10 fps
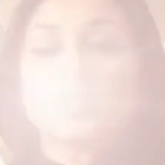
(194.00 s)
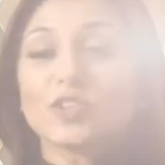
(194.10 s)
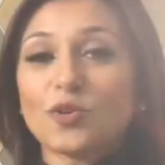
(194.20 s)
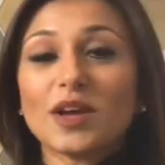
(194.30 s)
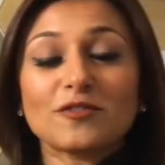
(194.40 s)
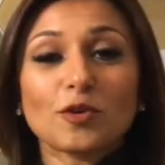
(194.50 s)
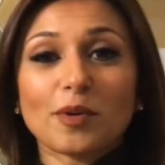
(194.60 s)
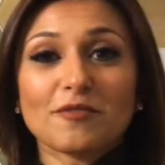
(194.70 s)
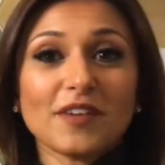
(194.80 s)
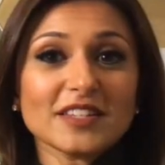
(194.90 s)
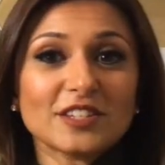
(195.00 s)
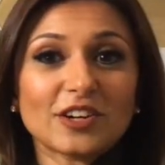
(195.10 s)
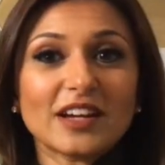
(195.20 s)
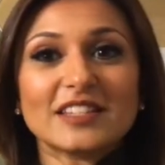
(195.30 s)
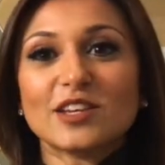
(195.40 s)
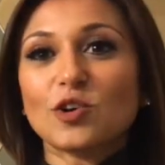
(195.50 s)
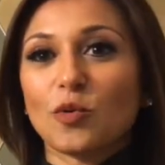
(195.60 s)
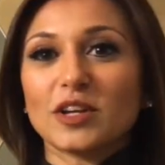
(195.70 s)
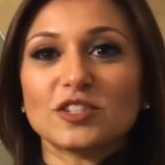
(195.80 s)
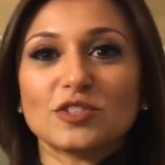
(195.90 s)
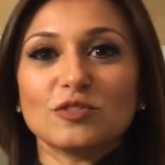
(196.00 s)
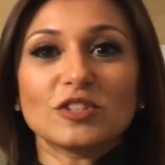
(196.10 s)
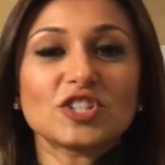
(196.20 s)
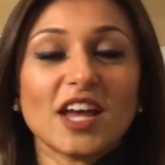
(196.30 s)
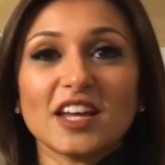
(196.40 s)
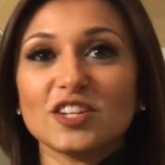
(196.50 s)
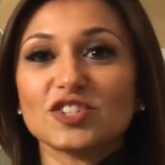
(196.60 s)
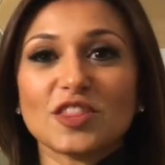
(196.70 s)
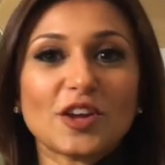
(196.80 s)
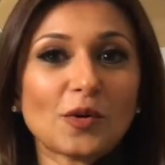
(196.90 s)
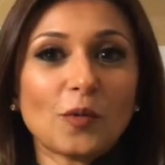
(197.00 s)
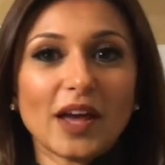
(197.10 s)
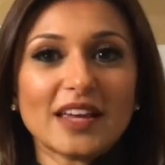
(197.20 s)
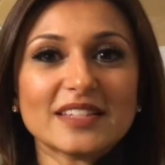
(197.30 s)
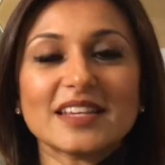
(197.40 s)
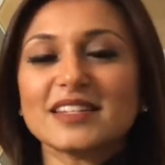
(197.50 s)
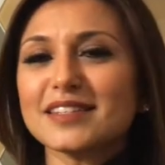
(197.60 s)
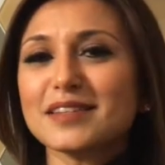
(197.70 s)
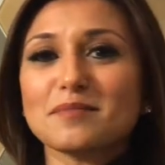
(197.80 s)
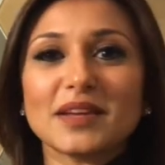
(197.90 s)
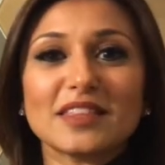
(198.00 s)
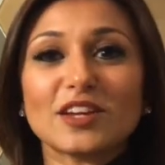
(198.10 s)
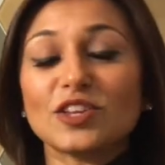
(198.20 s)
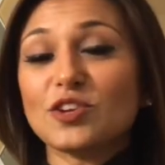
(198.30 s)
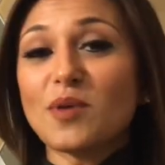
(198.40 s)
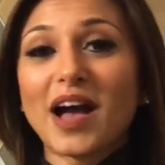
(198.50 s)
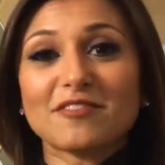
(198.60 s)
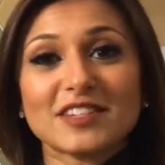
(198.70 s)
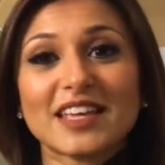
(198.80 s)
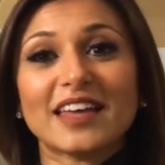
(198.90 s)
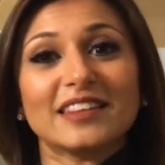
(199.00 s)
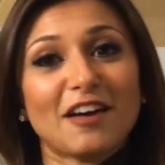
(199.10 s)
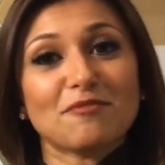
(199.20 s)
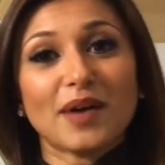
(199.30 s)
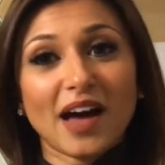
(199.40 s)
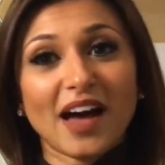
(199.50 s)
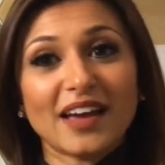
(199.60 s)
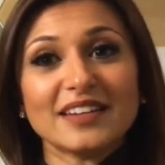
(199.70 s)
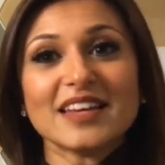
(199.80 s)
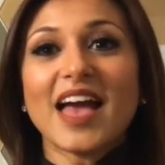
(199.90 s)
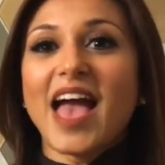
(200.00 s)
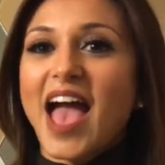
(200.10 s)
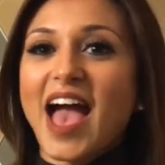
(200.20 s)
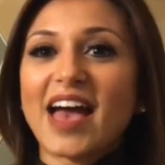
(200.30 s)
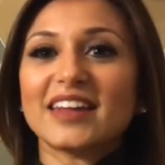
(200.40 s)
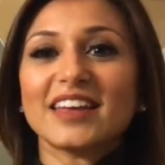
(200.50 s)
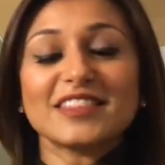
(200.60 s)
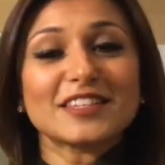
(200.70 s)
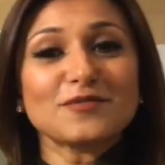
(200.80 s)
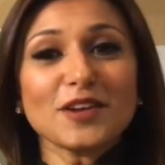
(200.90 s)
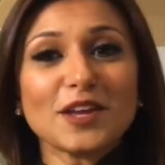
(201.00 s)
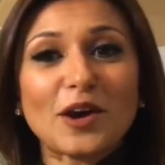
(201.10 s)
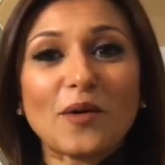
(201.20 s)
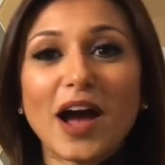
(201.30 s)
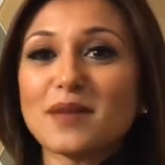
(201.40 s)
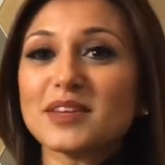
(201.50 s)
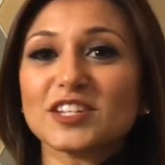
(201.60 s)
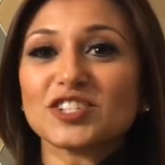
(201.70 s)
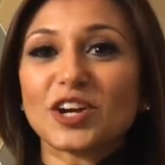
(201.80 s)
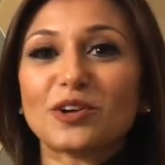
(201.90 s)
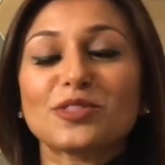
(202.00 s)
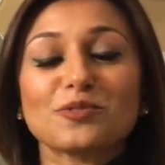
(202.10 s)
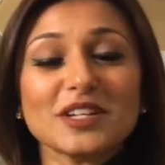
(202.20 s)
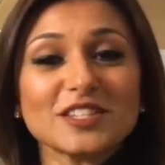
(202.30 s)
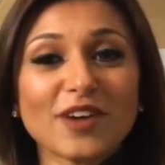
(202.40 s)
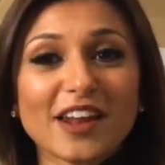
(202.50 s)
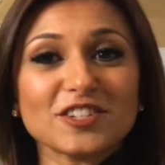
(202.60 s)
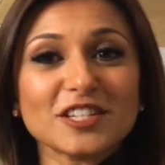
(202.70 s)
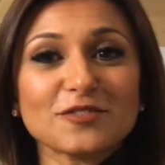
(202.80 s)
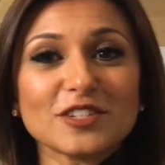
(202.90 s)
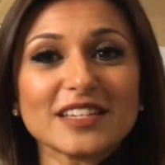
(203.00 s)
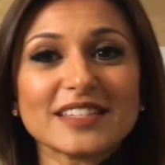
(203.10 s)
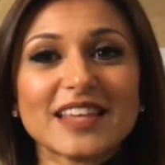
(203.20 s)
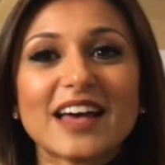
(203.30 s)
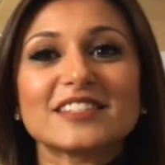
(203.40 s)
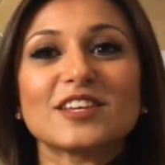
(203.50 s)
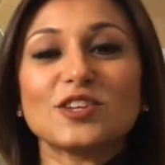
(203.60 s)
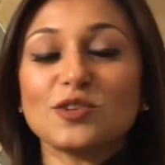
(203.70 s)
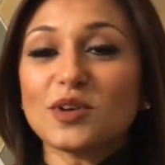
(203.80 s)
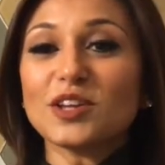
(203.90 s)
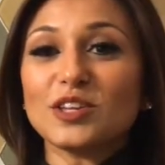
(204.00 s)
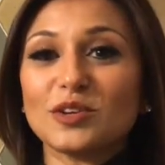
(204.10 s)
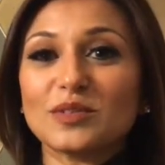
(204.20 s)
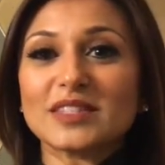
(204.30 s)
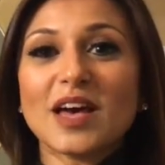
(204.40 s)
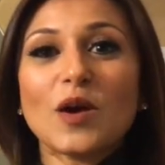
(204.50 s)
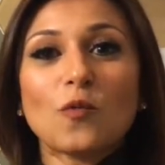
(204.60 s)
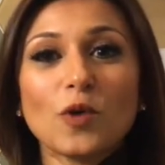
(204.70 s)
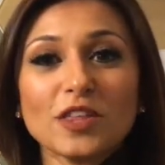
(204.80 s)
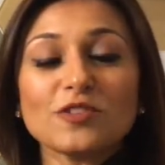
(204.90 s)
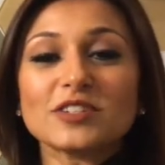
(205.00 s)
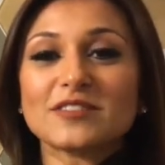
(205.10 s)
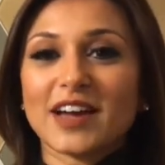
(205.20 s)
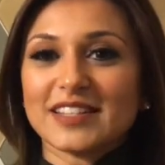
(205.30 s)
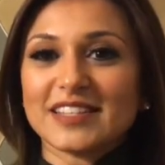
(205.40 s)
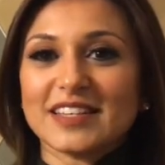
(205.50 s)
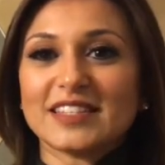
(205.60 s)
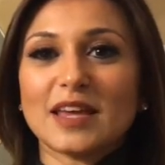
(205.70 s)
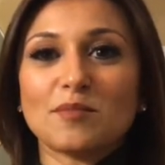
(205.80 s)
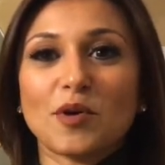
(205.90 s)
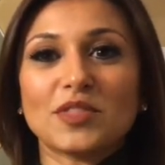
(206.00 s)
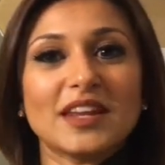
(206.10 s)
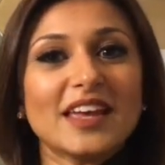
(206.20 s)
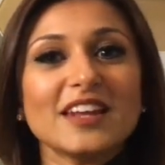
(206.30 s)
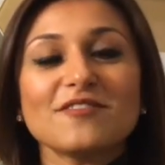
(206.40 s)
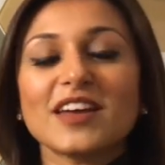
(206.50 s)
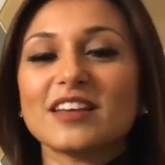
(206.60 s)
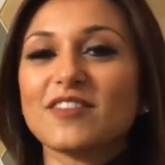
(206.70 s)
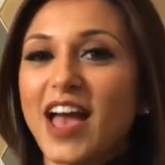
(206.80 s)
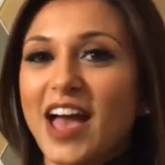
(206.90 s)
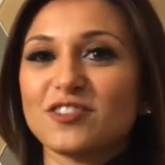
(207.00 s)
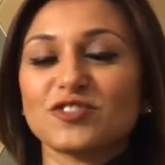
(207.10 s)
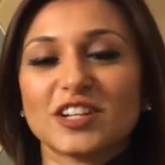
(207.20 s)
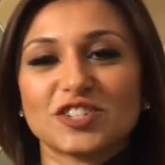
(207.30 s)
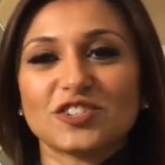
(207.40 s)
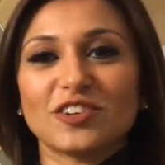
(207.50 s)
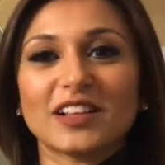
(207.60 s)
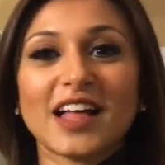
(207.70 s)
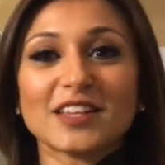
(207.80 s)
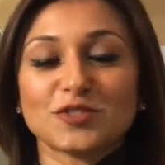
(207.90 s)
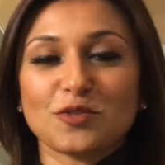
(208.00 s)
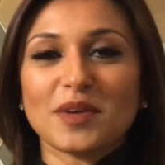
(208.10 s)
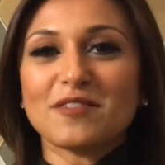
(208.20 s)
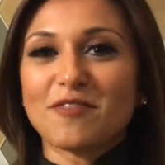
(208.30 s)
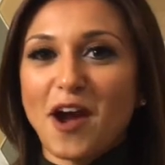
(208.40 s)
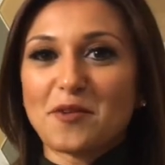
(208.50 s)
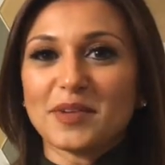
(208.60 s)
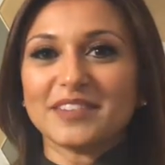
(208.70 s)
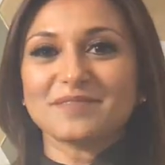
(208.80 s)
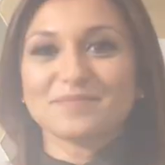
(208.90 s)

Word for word: So if your professor isn't going to change their ways, doesn't mean that you have to get left behind. And in this video, I'm gonna share three strategies for success that you can use with your devices in both an innovative and traditional classroom environment.